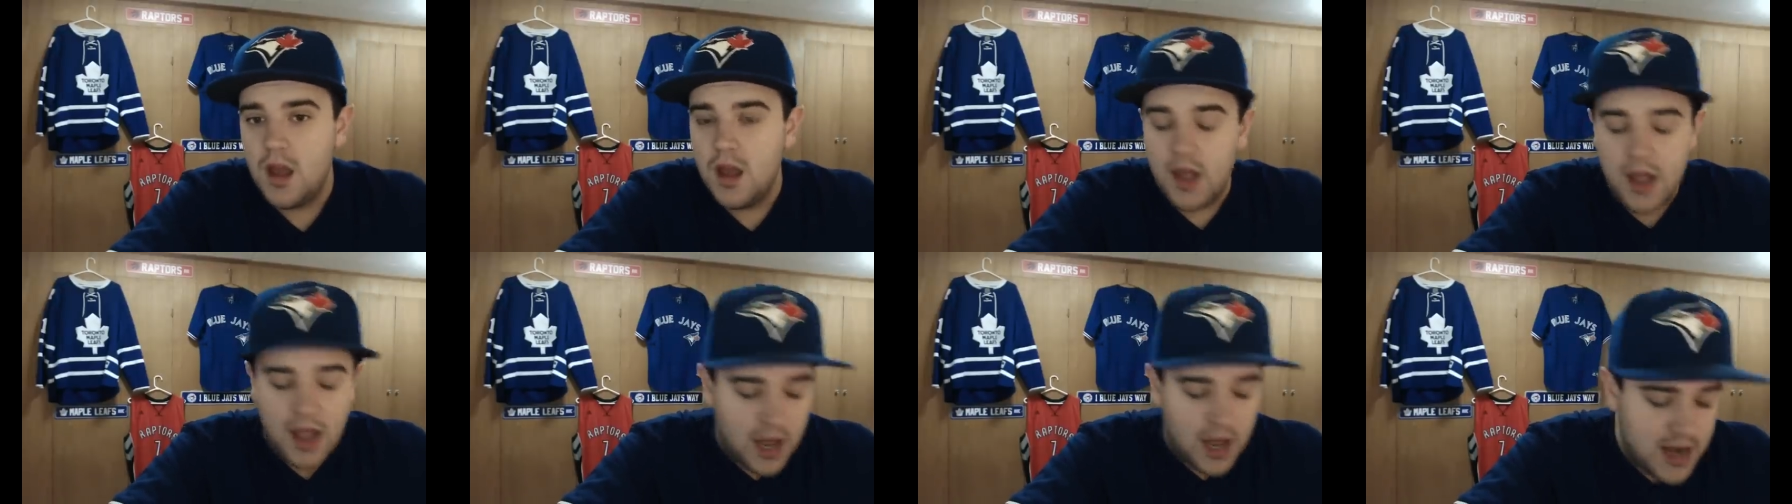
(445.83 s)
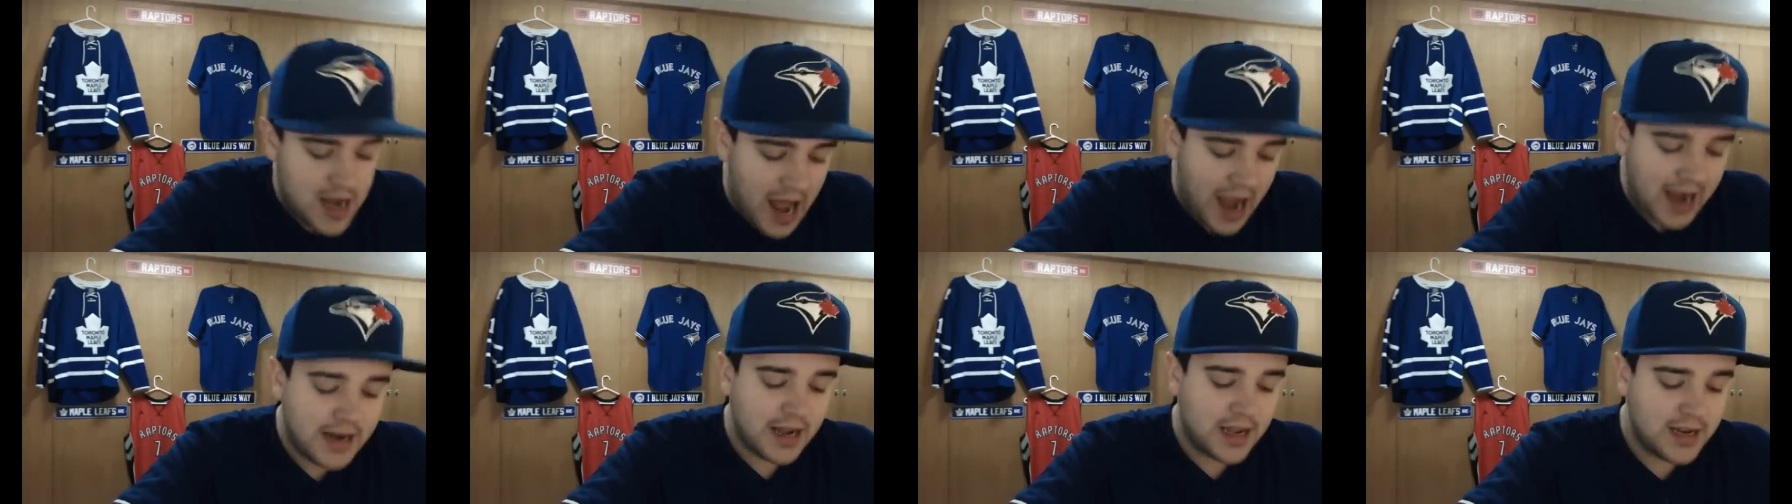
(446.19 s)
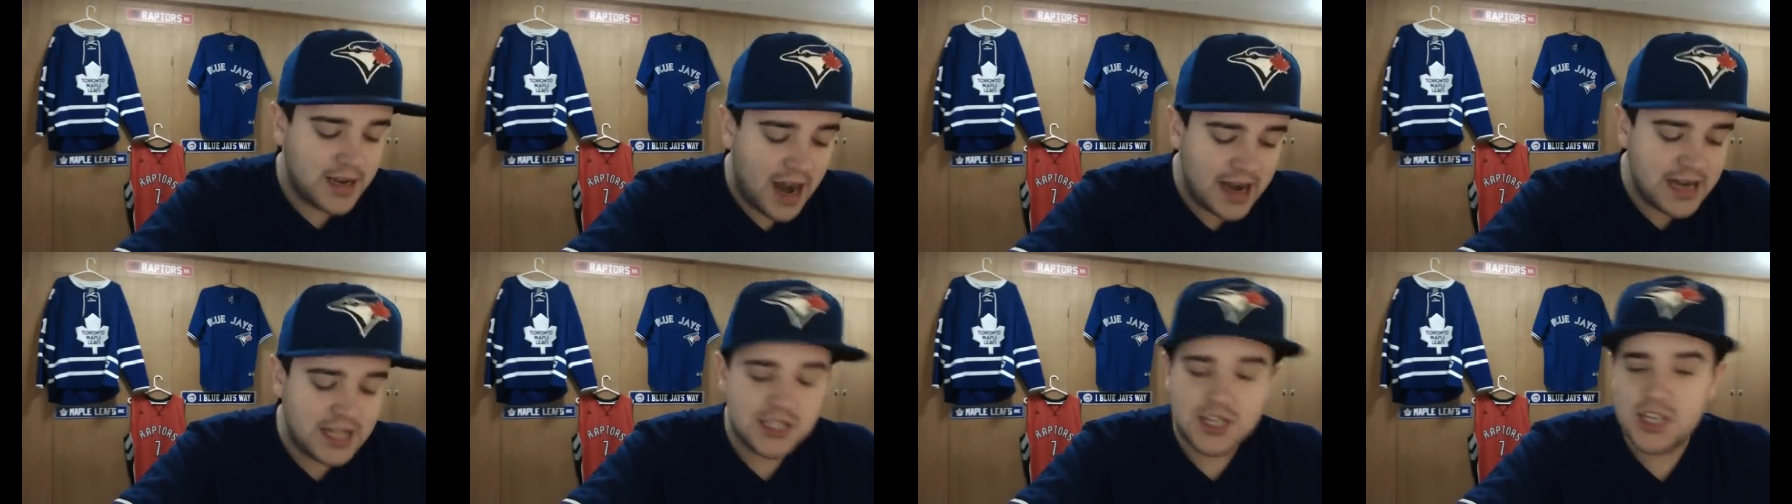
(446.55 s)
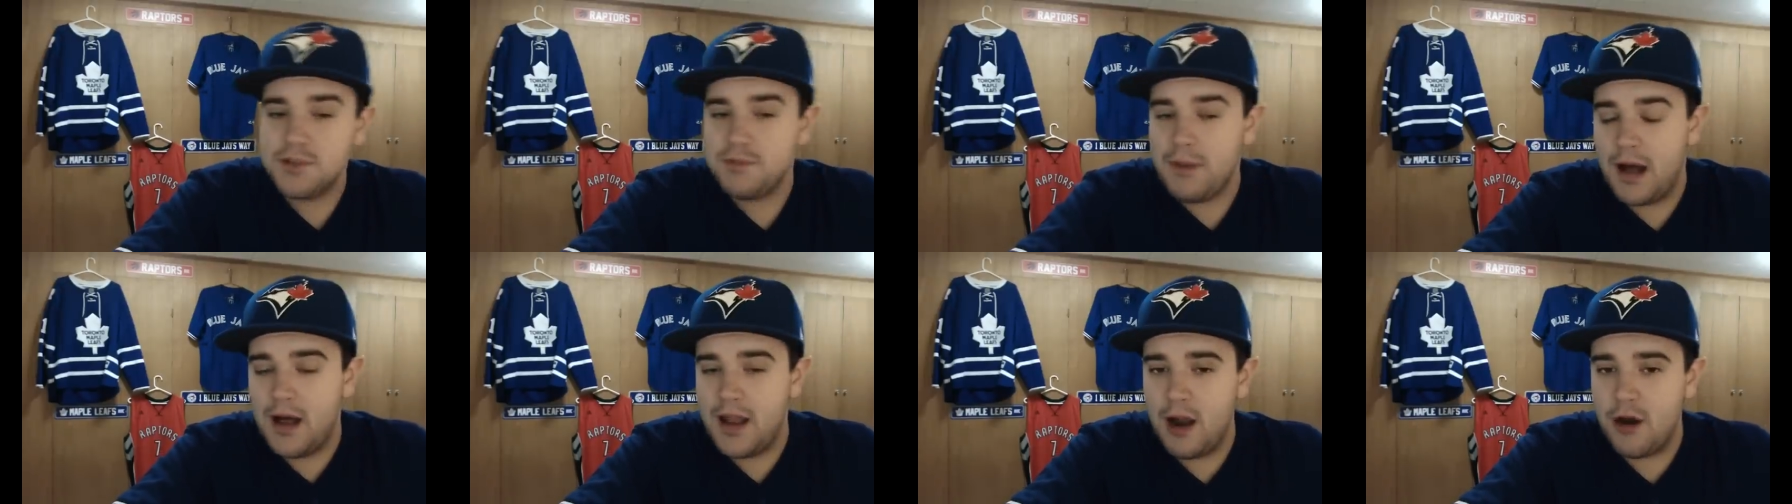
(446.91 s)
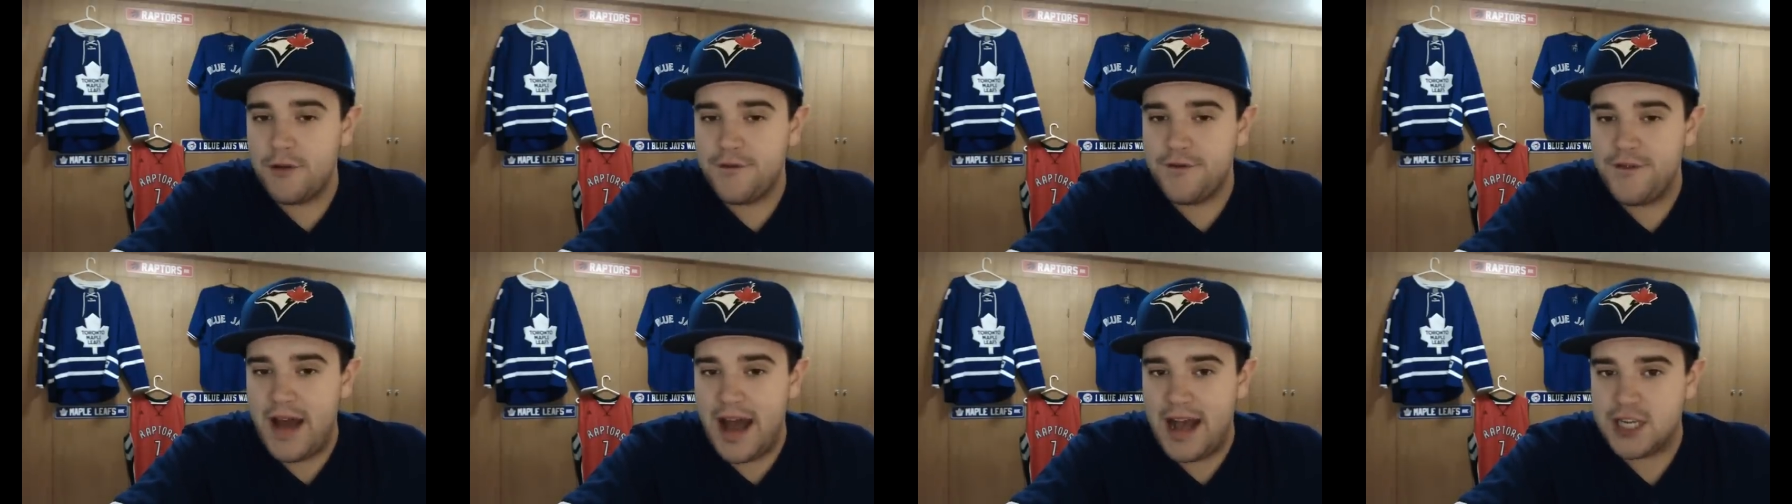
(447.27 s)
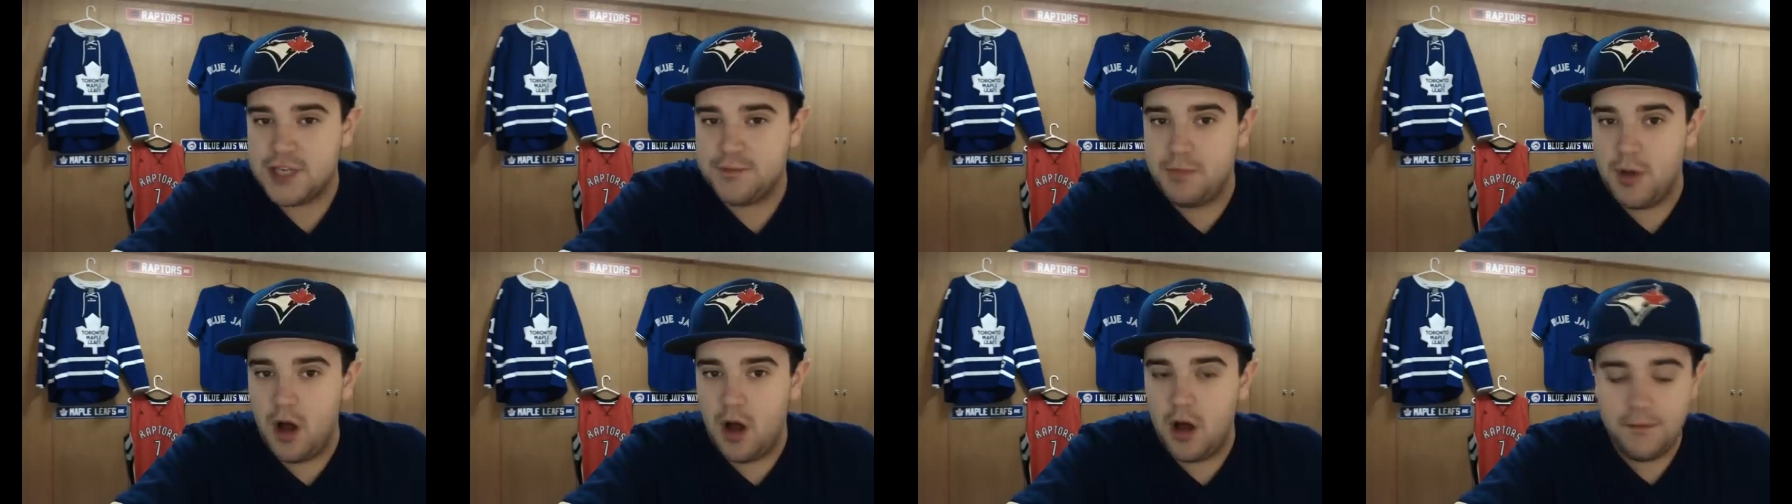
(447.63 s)
a 96 mile an hour
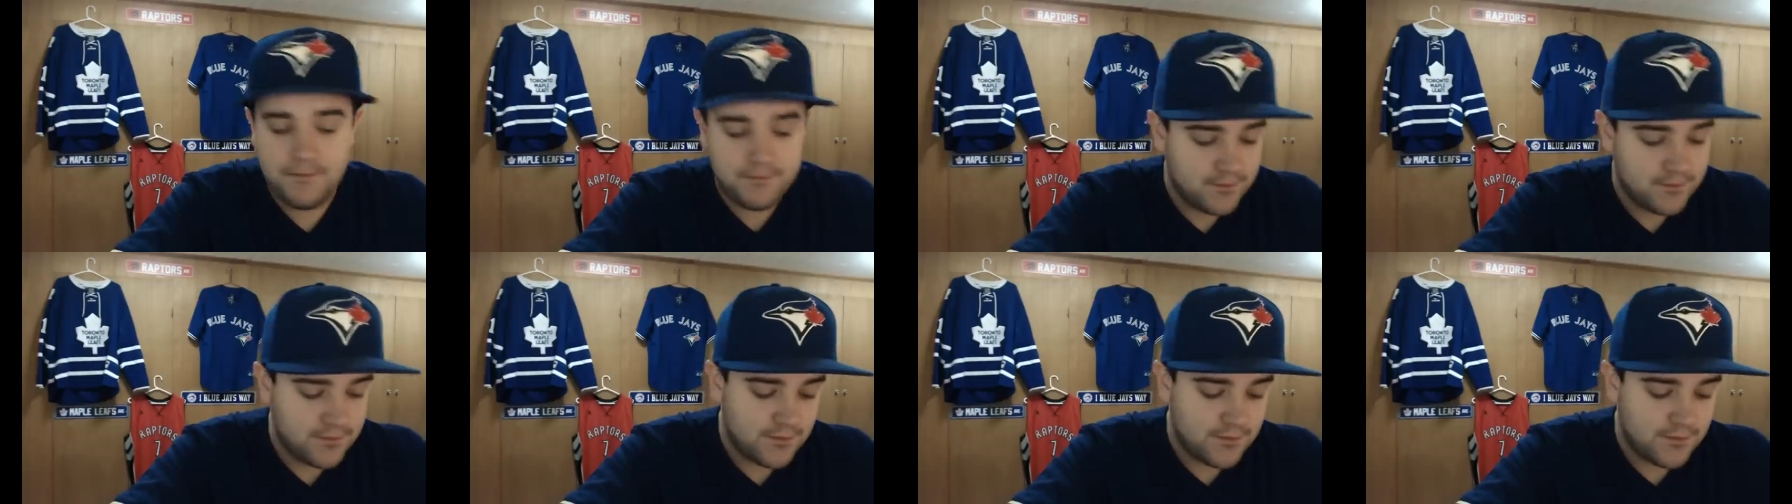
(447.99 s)
fastball